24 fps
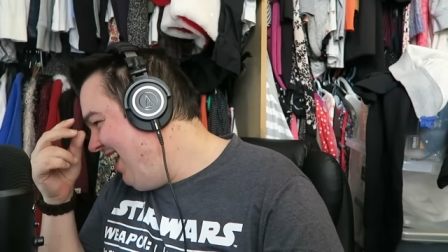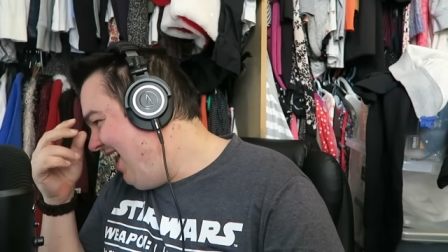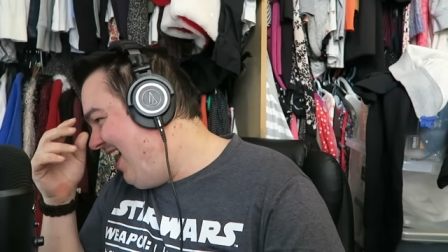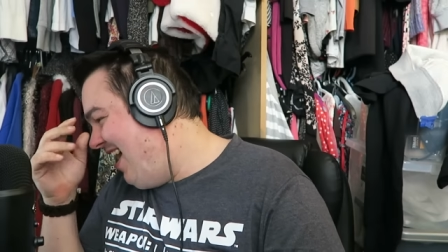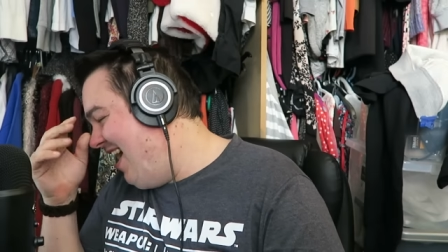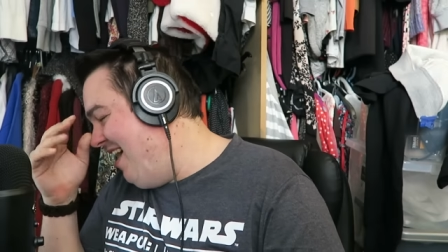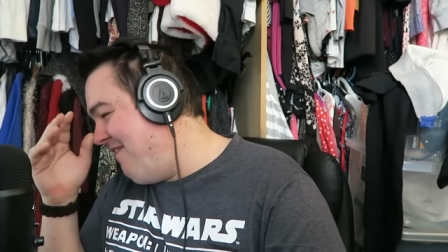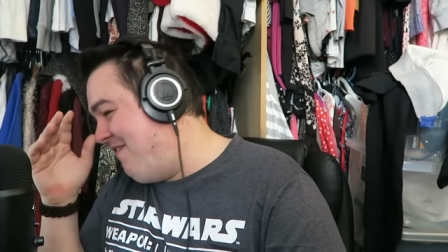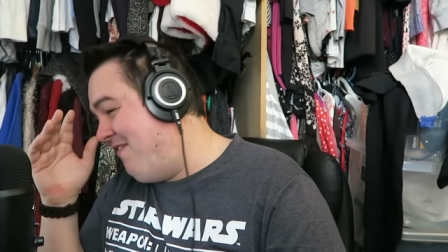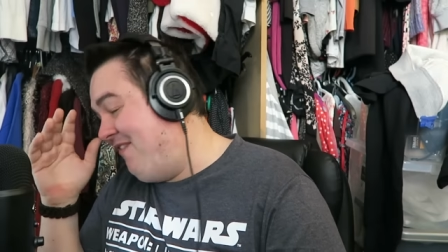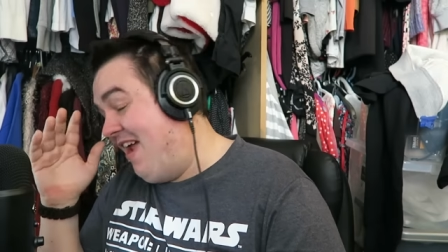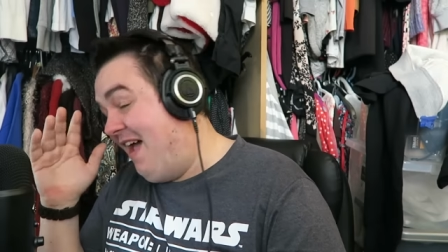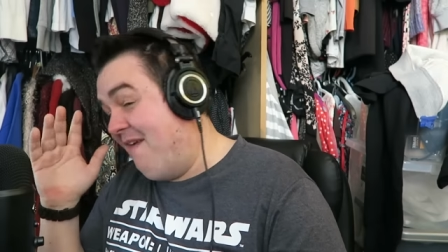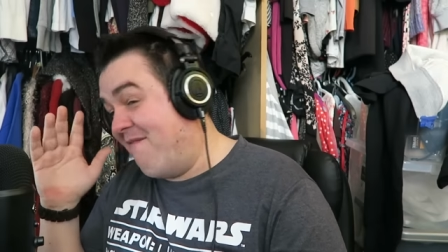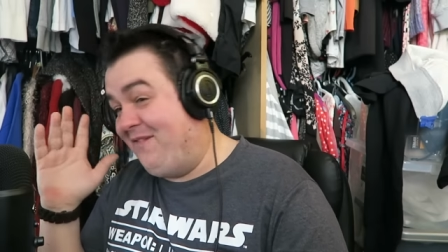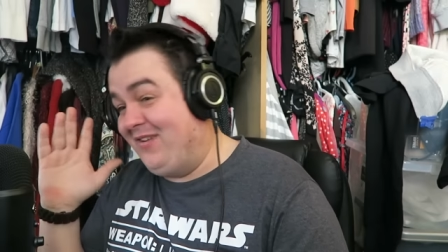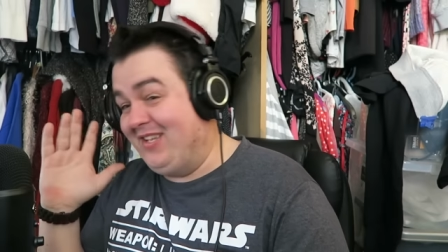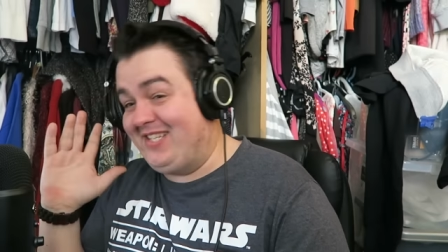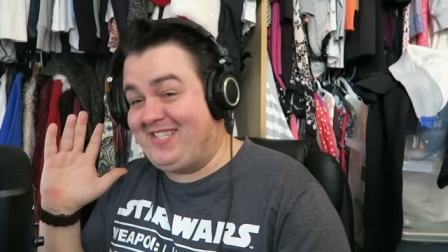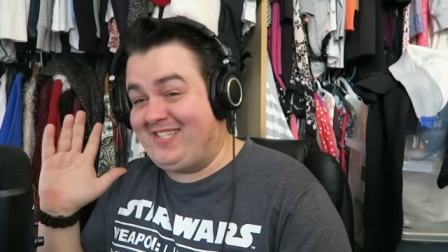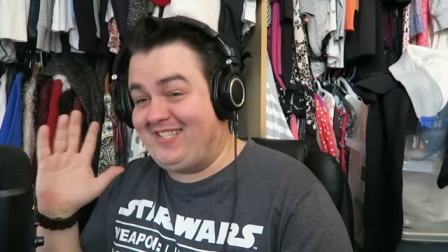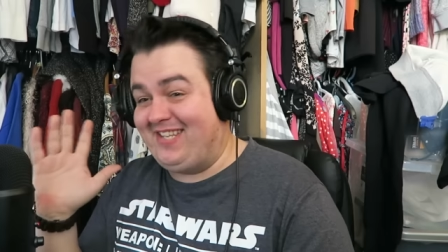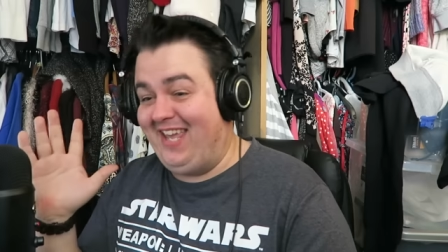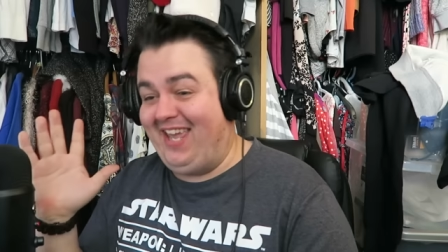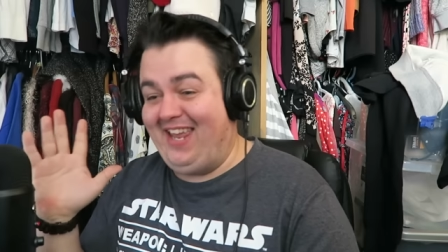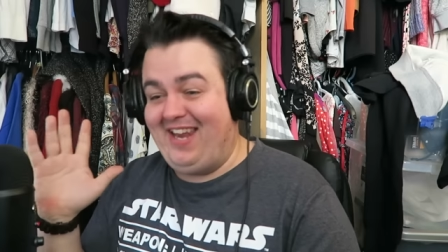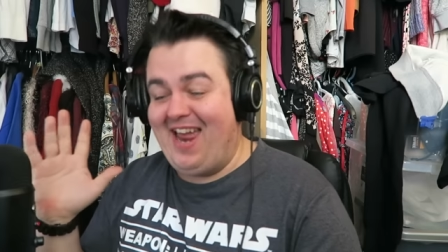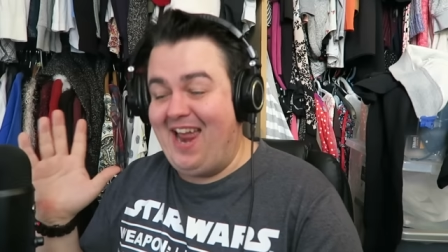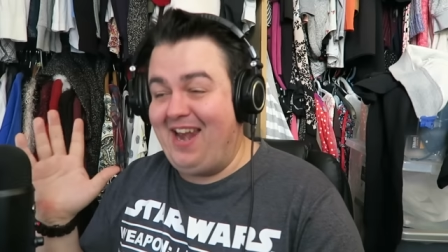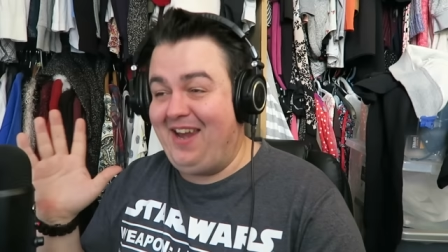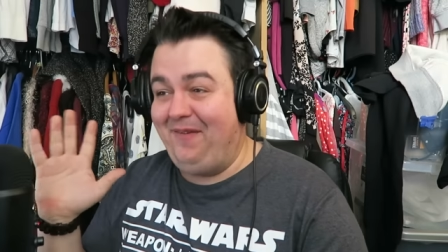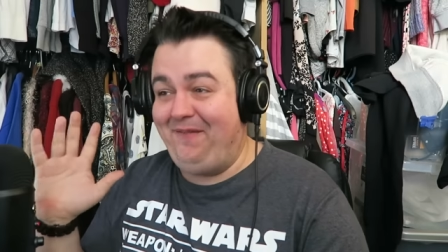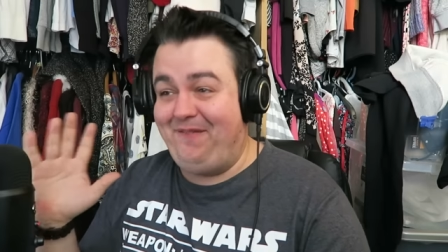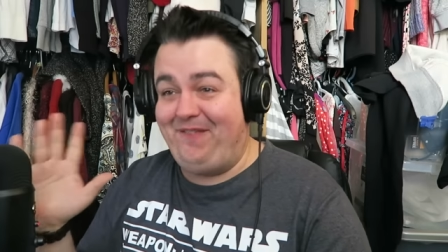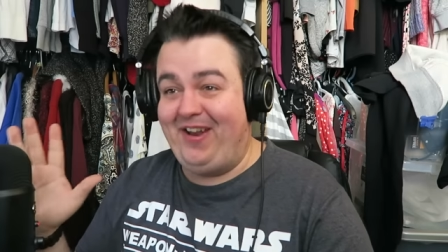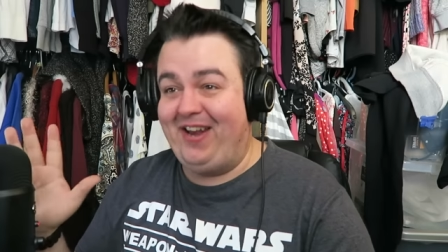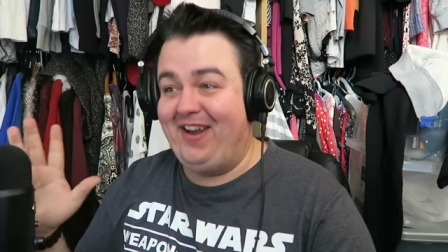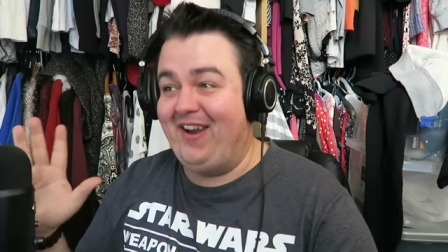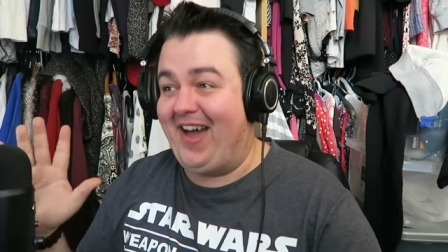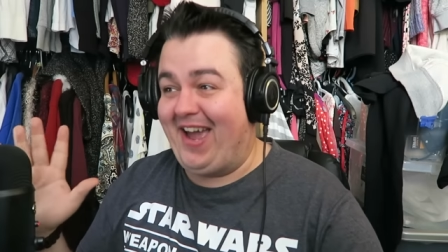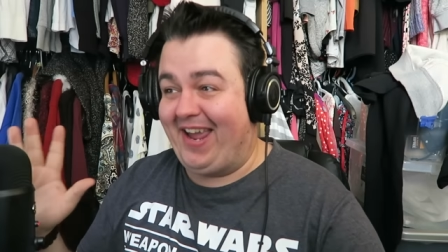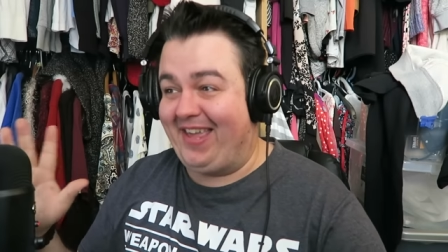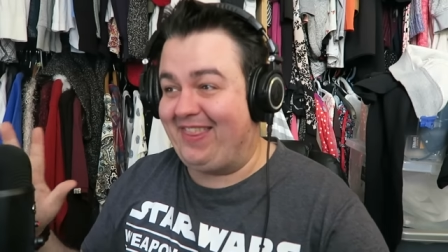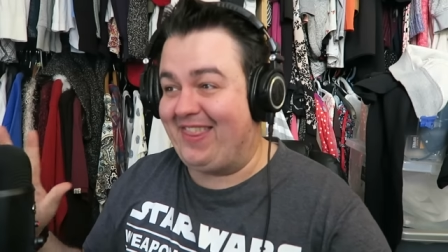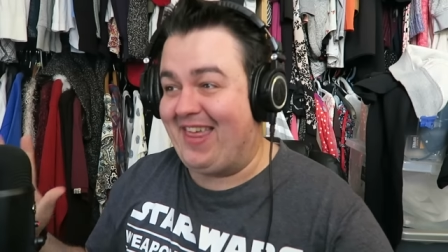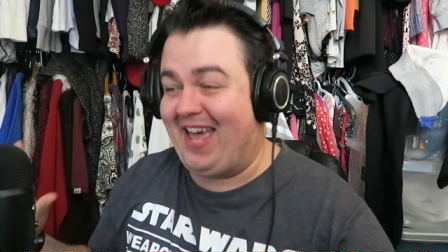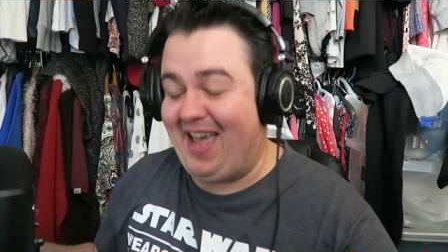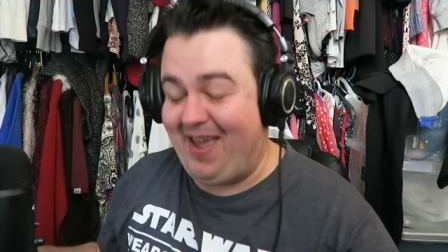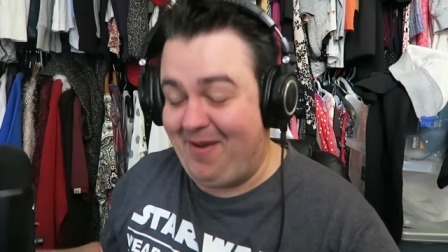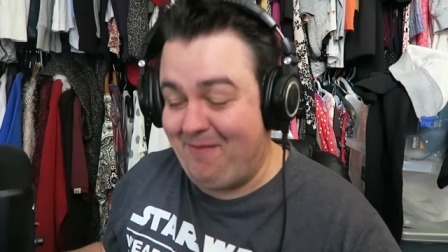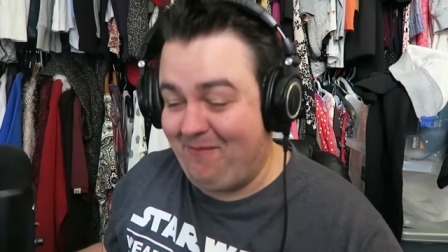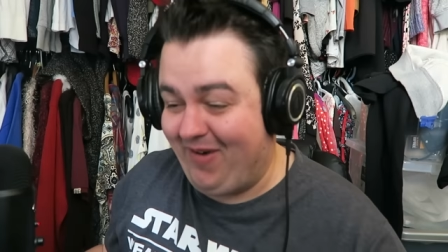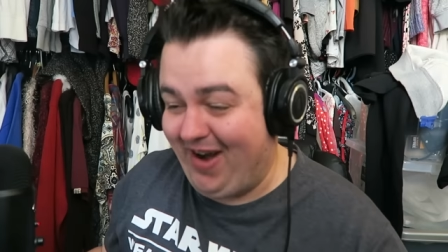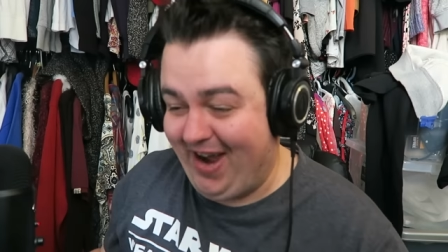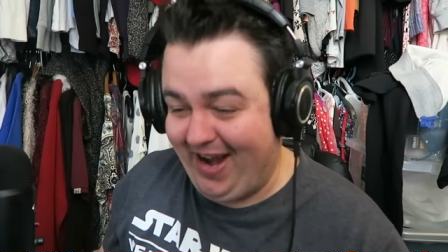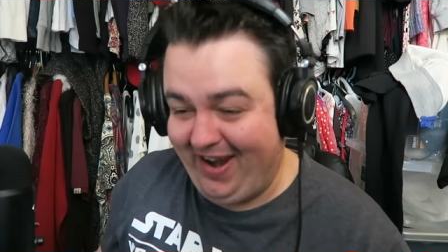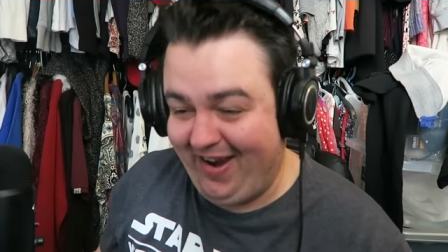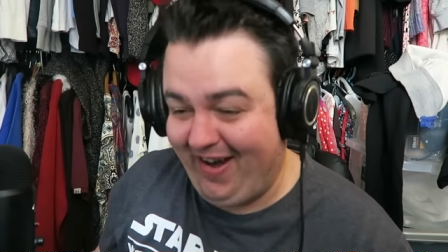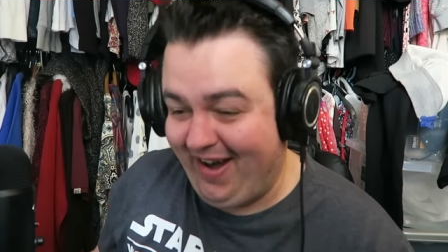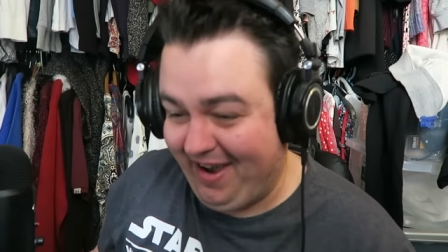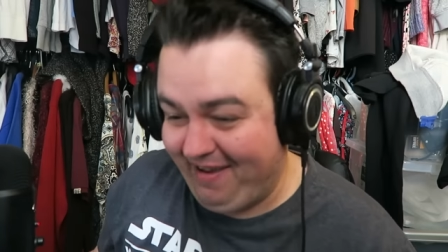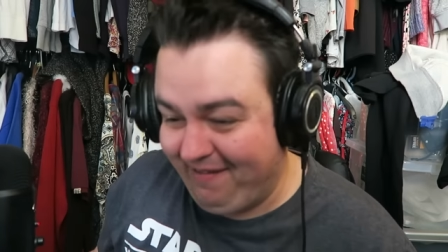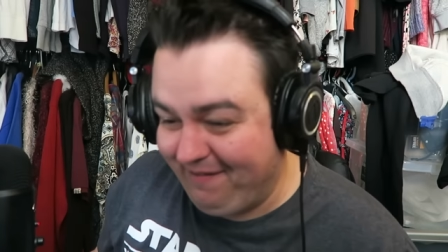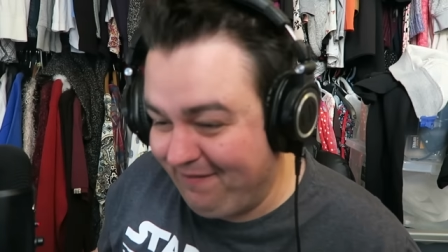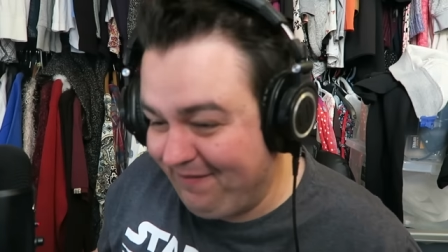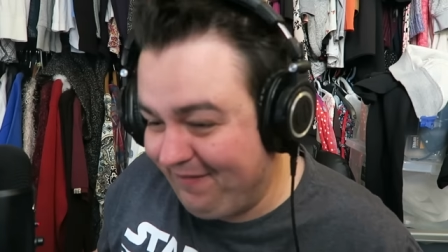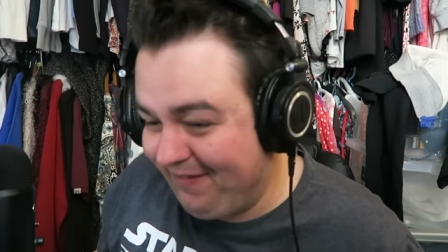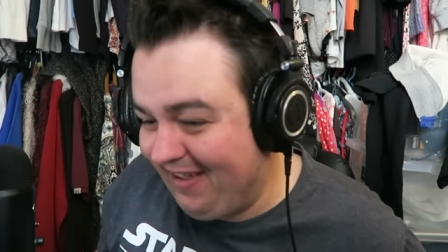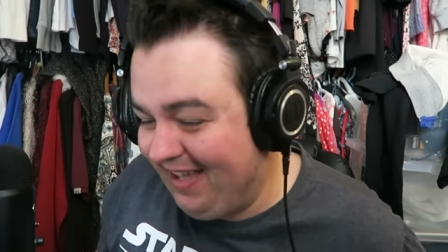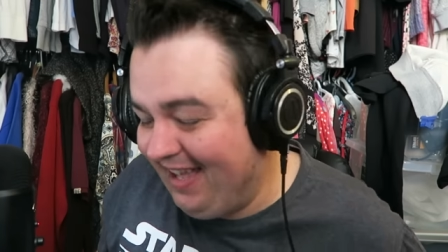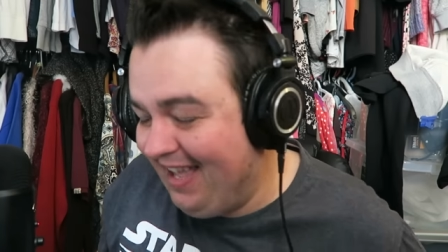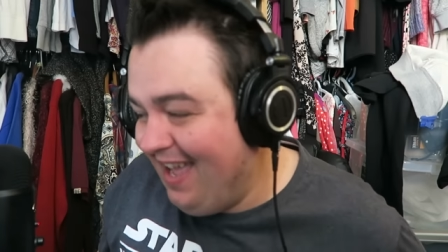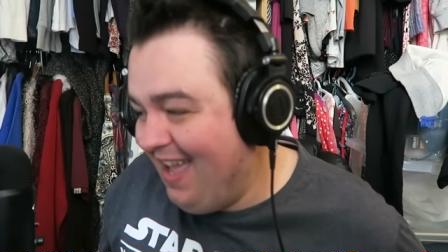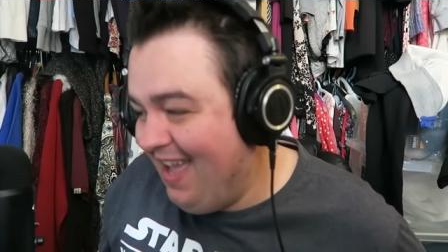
I've never seen anything like that in my life.